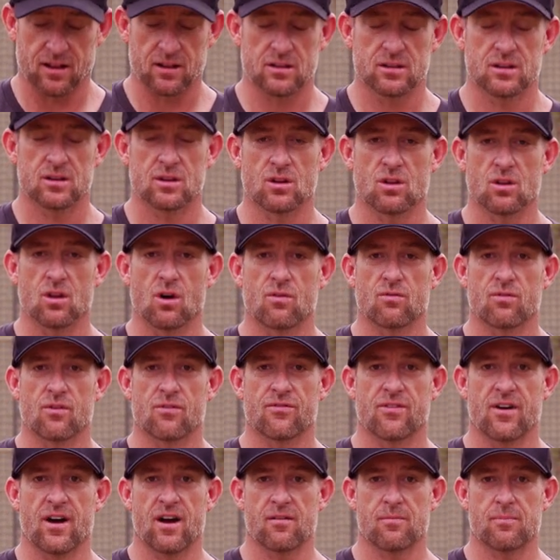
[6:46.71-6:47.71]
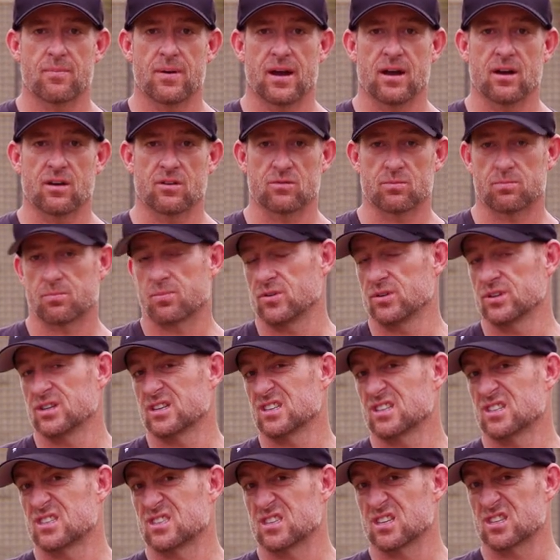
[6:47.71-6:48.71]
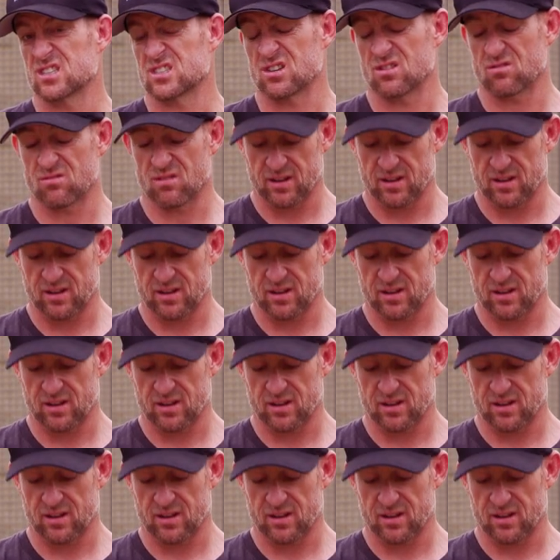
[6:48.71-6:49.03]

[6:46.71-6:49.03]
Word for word: a little over 5 pounds, pretty consistent